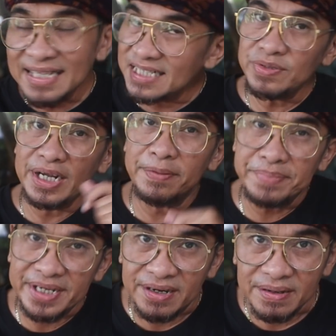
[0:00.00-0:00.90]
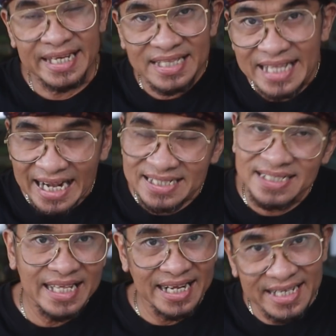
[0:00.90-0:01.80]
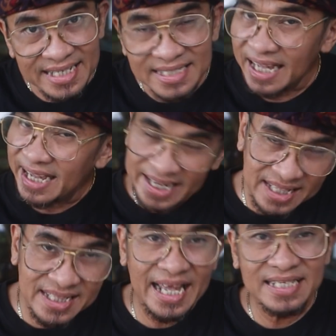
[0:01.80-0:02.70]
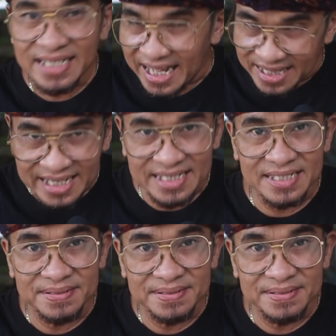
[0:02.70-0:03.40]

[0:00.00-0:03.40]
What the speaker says: this will appear. Hit next, then this, hit next, and this.